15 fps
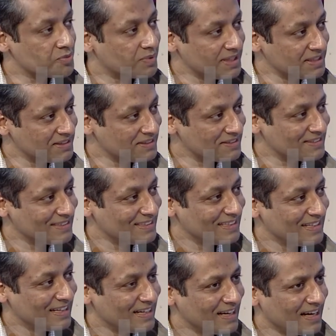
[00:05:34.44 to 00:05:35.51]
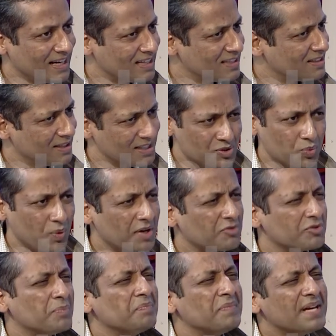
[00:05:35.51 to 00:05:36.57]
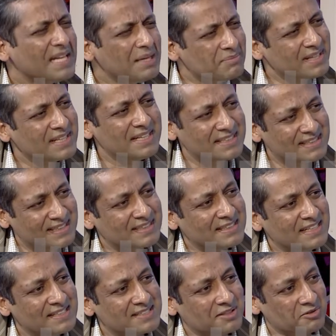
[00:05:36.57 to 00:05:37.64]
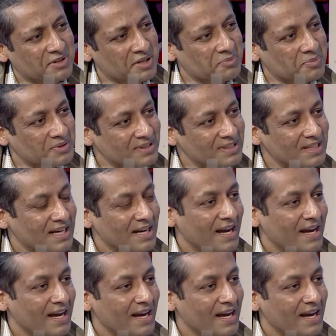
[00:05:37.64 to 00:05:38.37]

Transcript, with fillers: breath and it's one of the many many techniques available